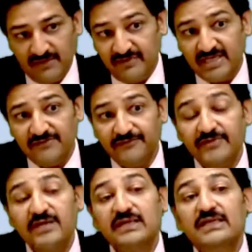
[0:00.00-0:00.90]
Even
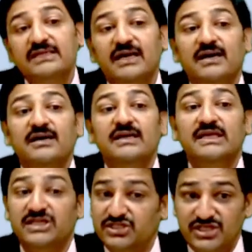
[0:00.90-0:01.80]
if
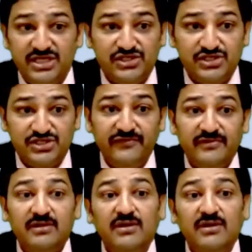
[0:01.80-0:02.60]
the initiative